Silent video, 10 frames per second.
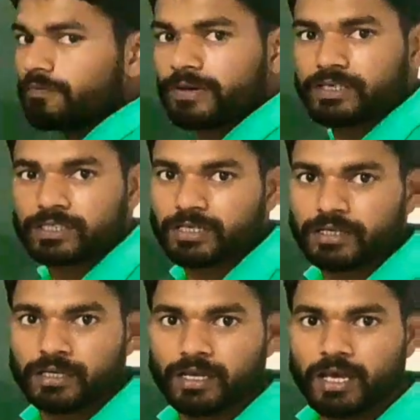function.
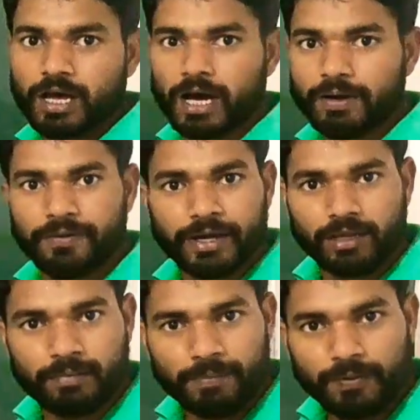Are you
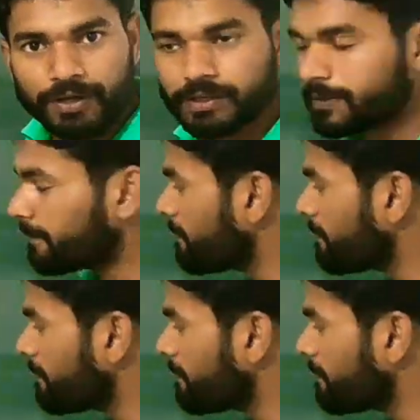getting my point?